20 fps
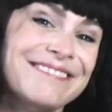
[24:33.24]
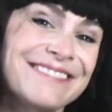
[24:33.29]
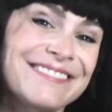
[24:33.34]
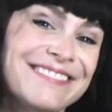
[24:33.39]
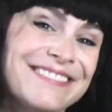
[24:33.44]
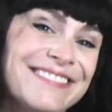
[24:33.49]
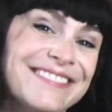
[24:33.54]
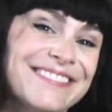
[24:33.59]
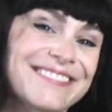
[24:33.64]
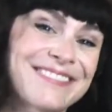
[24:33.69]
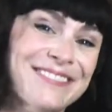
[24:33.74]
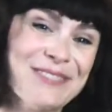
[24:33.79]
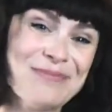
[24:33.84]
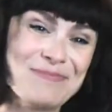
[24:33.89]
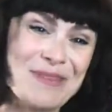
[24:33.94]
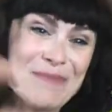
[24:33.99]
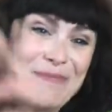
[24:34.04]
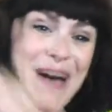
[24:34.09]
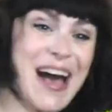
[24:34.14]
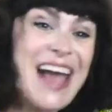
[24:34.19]
Bye-bye.
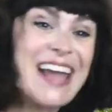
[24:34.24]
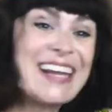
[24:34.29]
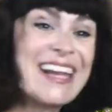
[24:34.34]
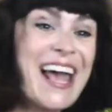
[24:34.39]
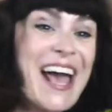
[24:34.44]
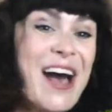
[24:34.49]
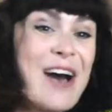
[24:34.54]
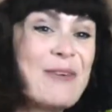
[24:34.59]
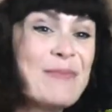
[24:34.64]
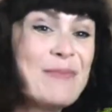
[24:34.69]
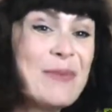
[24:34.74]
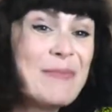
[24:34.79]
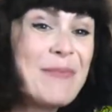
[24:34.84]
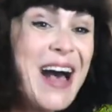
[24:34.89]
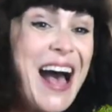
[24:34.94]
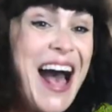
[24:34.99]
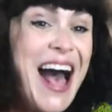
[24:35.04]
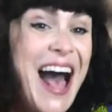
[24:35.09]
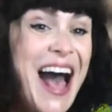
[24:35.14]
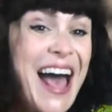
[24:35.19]
Bye-bye now.
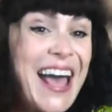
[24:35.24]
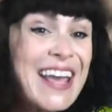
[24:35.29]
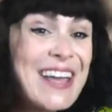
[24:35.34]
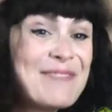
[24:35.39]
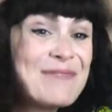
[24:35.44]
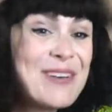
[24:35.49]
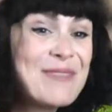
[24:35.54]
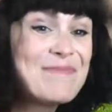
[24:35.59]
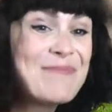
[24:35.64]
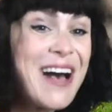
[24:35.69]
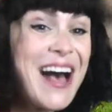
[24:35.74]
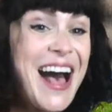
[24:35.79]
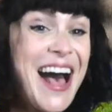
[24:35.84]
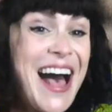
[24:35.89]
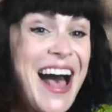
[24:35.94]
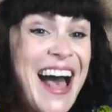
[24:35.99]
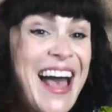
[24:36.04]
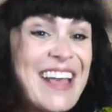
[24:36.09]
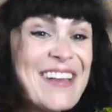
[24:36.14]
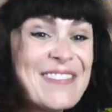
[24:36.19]
Bye-bye.
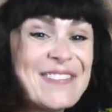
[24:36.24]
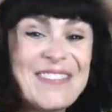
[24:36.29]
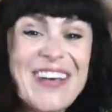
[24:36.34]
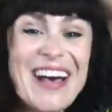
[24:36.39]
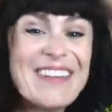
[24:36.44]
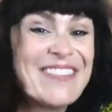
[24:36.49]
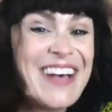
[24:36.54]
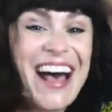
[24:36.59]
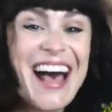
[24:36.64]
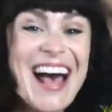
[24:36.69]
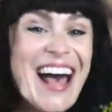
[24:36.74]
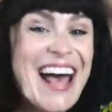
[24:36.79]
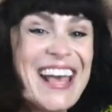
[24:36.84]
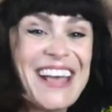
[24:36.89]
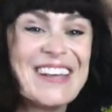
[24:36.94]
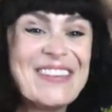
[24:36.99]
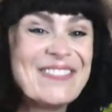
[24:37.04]
Bye-bye. Bye-bye.